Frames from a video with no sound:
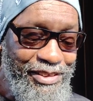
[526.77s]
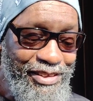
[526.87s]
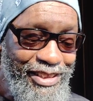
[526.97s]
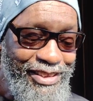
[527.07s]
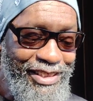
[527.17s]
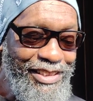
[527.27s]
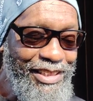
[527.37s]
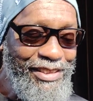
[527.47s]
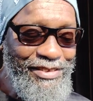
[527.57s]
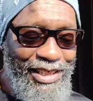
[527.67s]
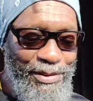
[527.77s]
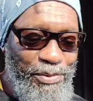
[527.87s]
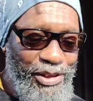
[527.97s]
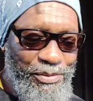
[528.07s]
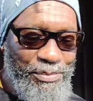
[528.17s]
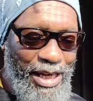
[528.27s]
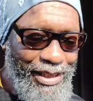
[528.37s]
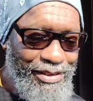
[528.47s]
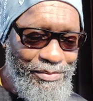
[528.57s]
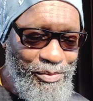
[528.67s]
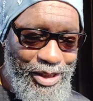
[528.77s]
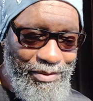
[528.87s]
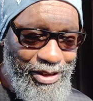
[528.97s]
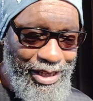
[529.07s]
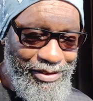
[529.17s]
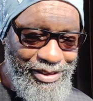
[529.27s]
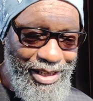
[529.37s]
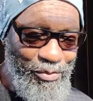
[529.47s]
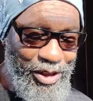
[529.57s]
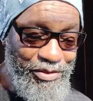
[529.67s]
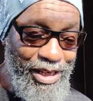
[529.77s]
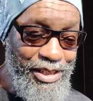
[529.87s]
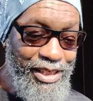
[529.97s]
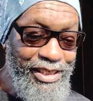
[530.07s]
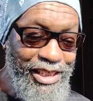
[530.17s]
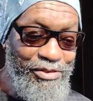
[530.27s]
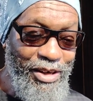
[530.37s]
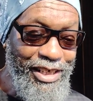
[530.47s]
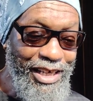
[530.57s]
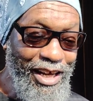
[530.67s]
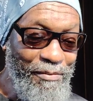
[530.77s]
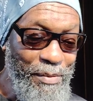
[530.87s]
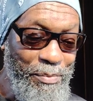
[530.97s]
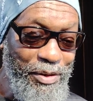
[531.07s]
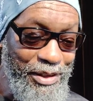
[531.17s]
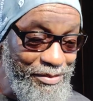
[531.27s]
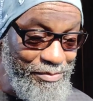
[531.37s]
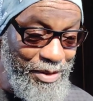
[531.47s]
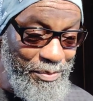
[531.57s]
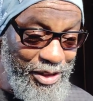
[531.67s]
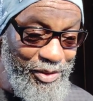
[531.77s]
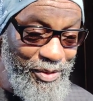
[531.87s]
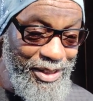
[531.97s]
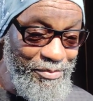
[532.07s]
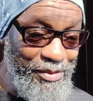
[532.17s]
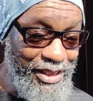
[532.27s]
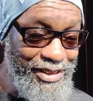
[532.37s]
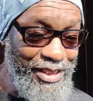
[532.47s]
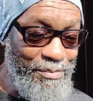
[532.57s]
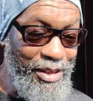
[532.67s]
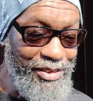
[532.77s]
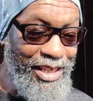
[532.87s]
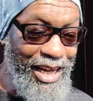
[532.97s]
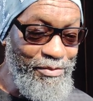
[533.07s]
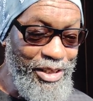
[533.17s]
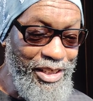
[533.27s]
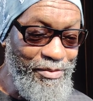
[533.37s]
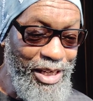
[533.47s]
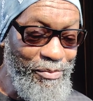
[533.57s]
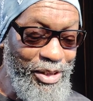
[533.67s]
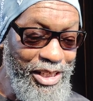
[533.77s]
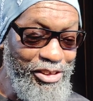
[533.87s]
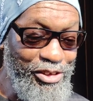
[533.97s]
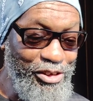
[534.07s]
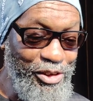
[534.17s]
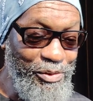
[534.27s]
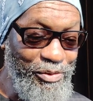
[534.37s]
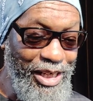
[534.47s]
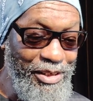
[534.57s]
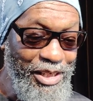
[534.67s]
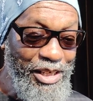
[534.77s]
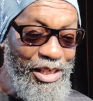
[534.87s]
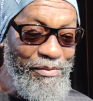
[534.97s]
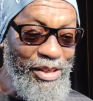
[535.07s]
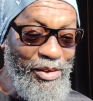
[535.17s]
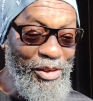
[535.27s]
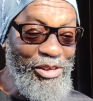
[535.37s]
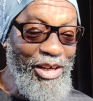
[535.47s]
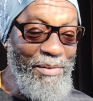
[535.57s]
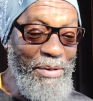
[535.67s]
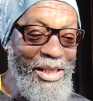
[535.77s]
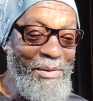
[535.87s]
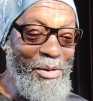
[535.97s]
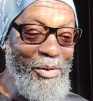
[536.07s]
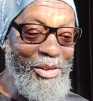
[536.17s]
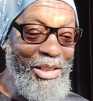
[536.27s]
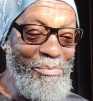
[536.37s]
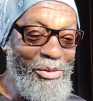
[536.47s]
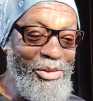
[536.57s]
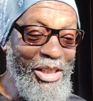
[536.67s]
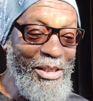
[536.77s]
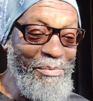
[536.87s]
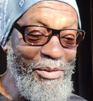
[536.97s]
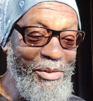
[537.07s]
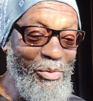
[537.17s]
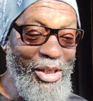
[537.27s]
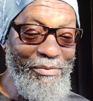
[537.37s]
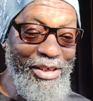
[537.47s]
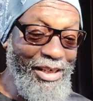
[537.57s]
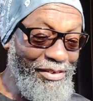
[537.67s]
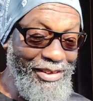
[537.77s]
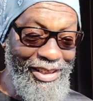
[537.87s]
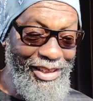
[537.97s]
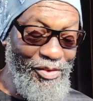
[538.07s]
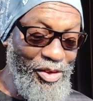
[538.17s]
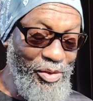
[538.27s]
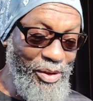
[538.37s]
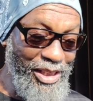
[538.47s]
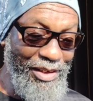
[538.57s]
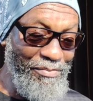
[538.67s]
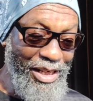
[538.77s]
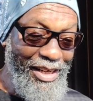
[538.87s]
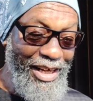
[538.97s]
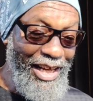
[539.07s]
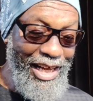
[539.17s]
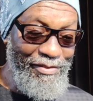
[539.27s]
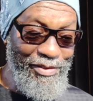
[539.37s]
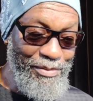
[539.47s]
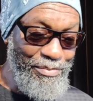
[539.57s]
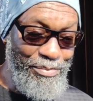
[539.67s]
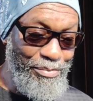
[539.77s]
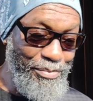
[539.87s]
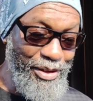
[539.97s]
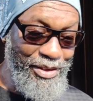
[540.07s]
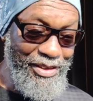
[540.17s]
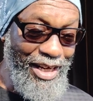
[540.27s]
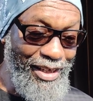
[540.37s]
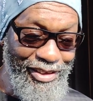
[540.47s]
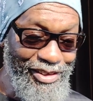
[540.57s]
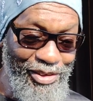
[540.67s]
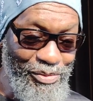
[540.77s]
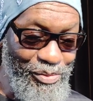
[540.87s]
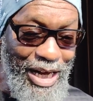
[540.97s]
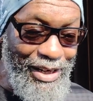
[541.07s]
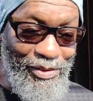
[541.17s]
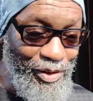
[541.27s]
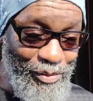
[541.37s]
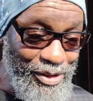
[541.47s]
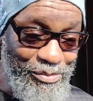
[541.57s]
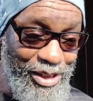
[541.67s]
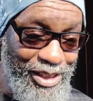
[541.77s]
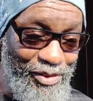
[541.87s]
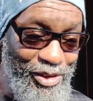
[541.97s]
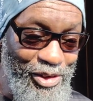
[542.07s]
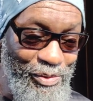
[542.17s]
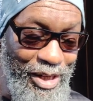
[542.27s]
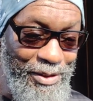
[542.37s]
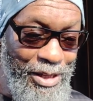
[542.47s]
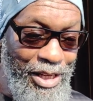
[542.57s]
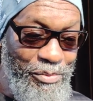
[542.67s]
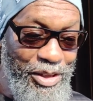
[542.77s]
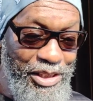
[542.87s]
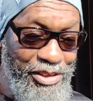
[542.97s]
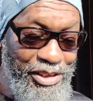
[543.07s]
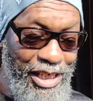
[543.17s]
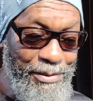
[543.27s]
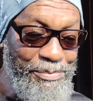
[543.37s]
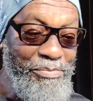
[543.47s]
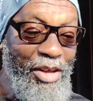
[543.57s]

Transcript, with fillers: let's let's that that's Prince was back whenever that that was right. Let's right now. Remember remember this week what I said about Kyrie right? What he should do right? If they're going to try to make him go to some museum whatever they think they're going to do and give a half a million dollars to I don't know what, what they're going to do right? Well, he should say